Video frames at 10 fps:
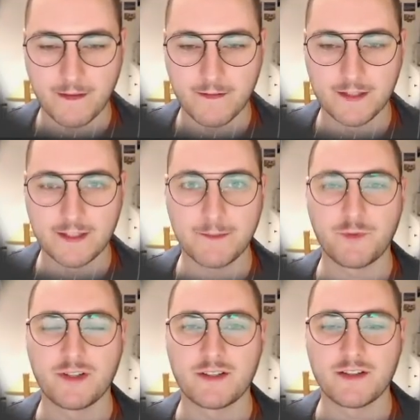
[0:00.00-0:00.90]
That
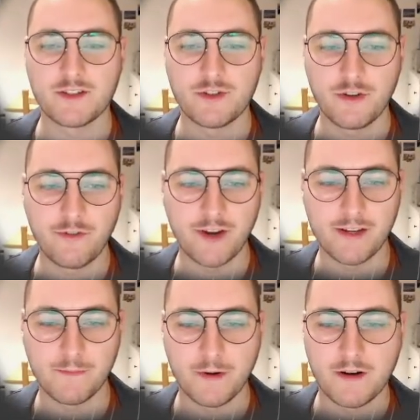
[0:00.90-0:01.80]
brings us to the
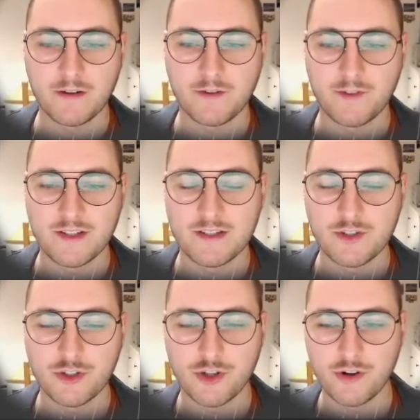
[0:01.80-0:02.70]
final part of this
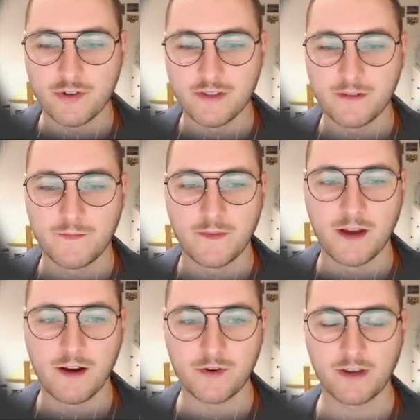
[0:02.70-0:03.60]
tutorial.
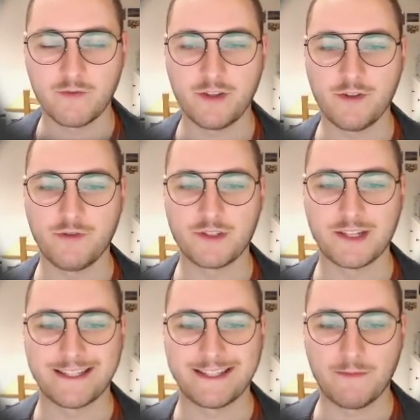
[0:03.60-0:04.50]
how can we use
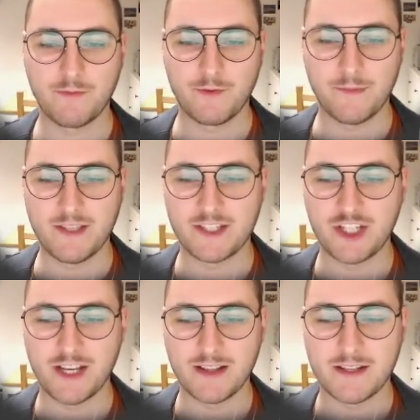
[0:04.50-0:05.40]
the
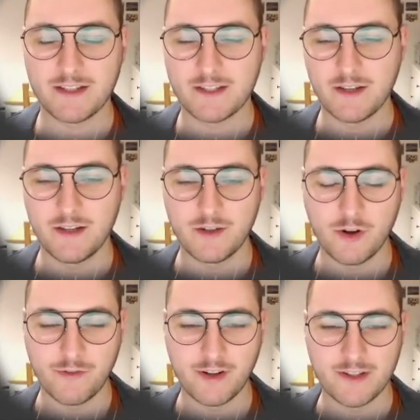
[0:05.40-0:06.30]
BSGatlas in an
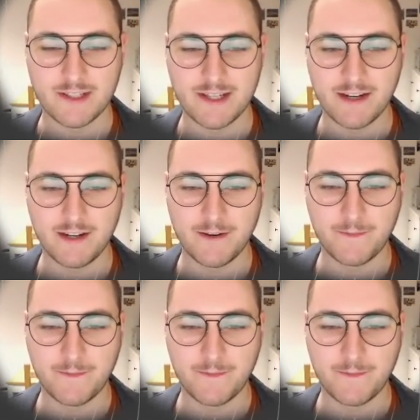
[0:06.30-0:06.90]
offline setting?